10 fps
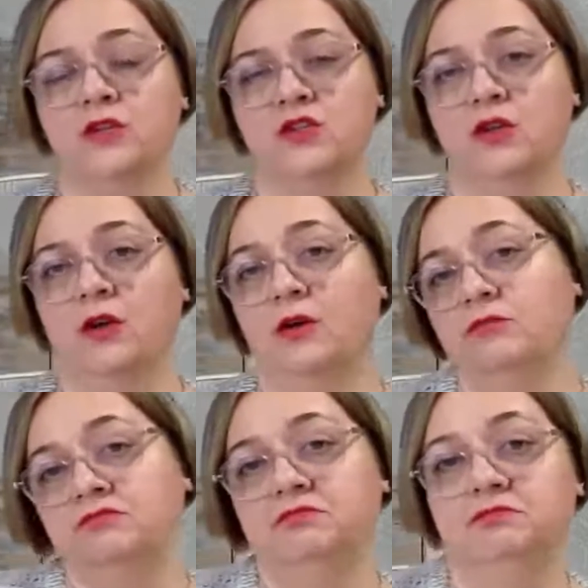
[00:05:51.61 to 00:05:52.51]

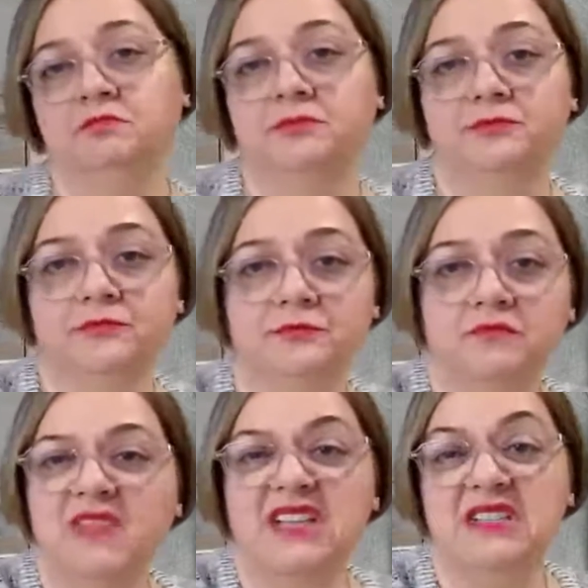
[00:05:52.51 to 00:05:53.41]
So
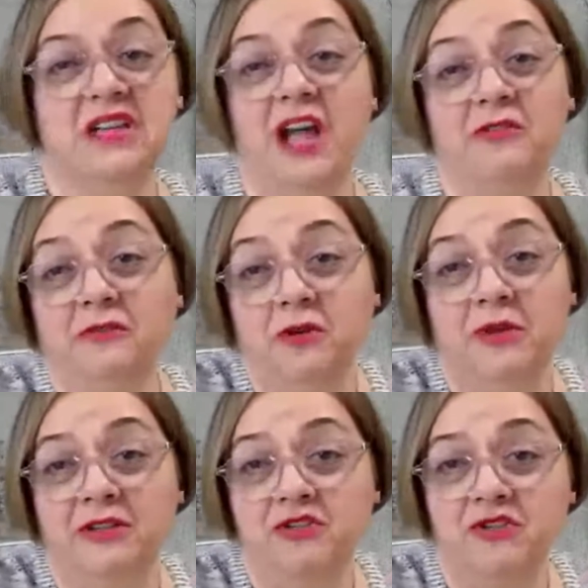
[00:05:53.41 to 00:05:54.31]
doesn't count for
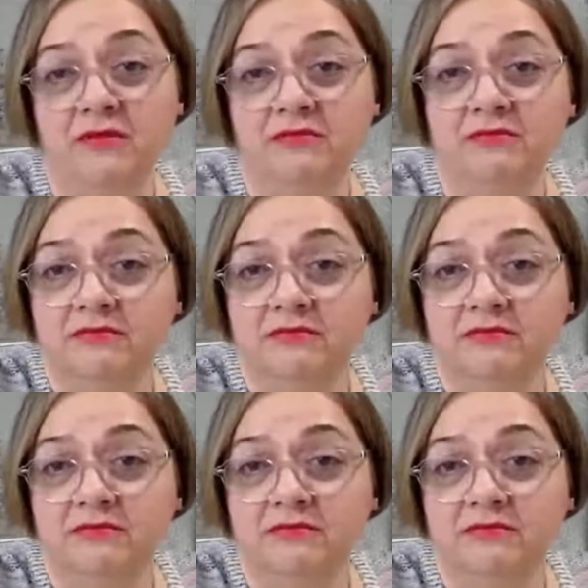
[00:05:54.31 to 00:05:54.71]
much.